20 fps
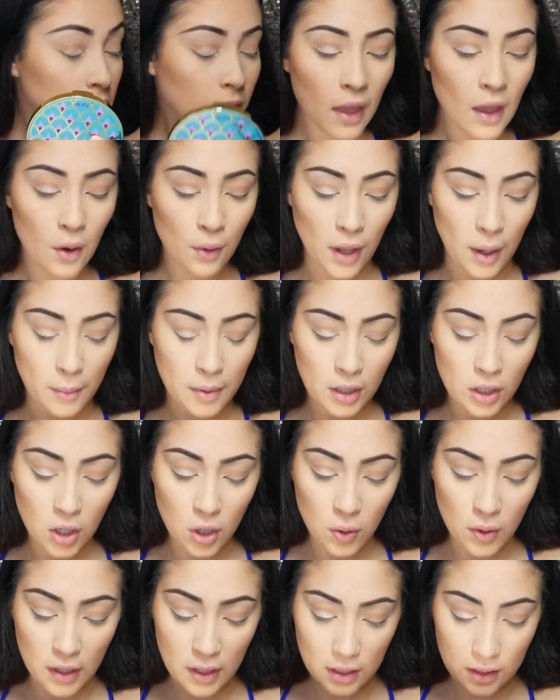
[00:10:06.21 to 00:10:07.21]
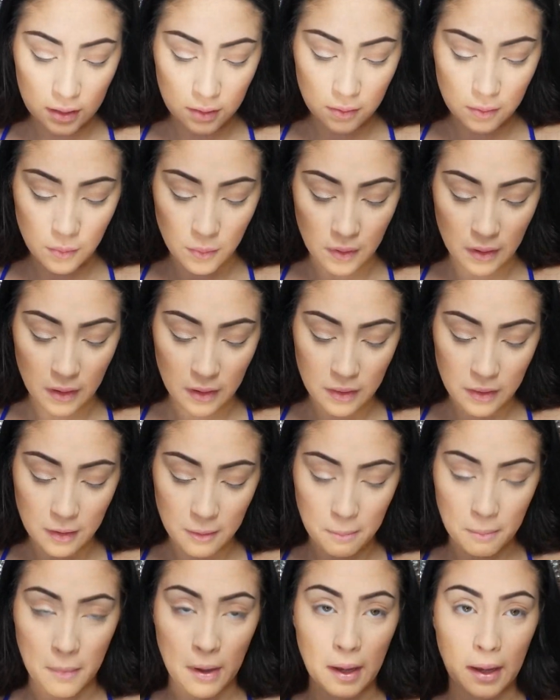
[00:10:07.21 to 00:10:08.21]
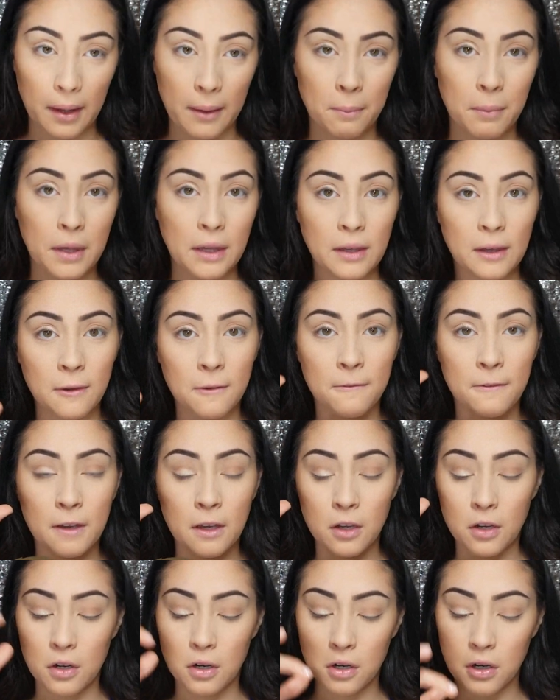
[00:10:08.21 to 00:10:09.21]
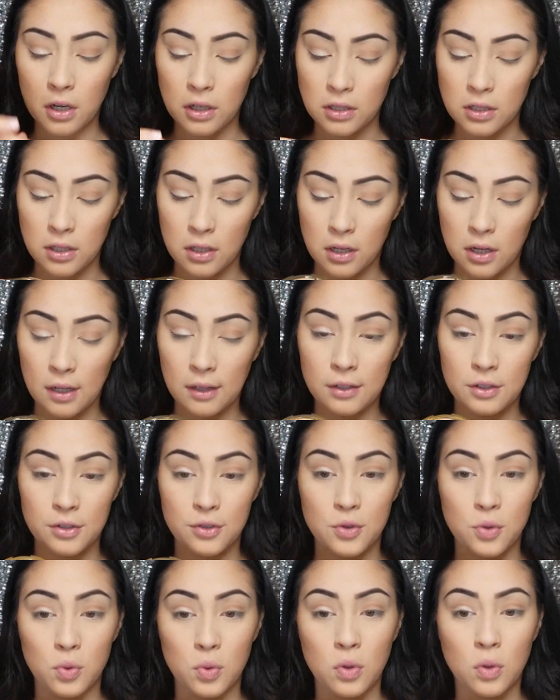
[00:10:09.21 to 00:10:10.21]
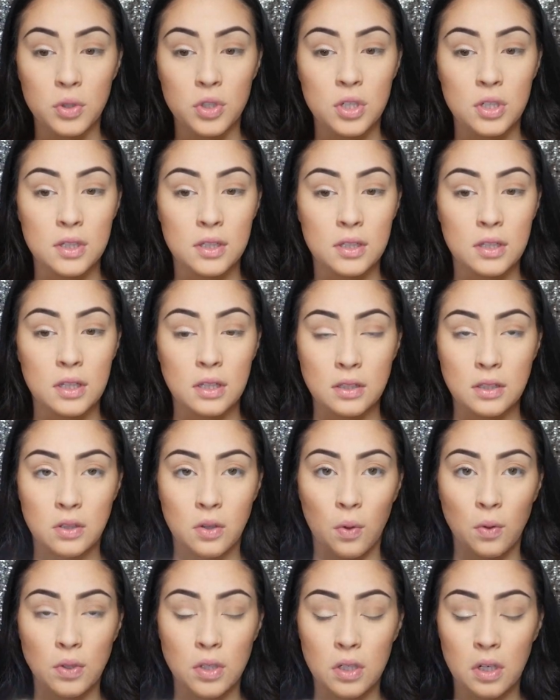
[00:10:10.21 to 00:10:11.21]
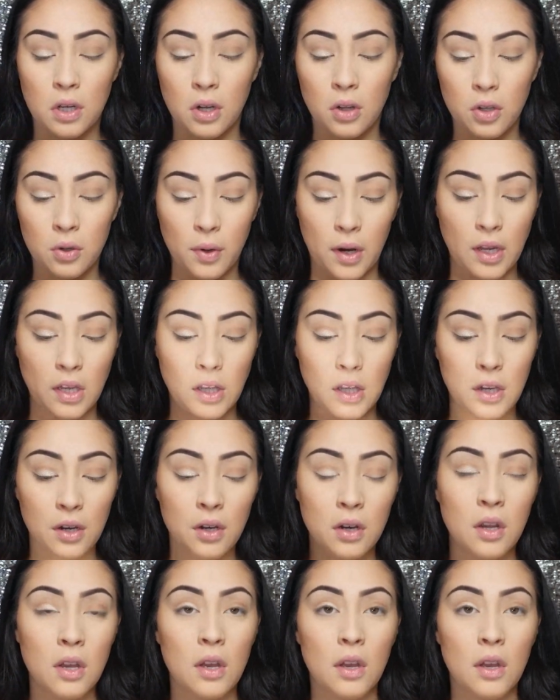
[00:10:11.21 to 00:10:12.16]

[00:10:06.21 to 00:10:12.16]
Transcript: Okay, I'm gonna go in with my pinky finger into the color Jewel, which is this golden color right here.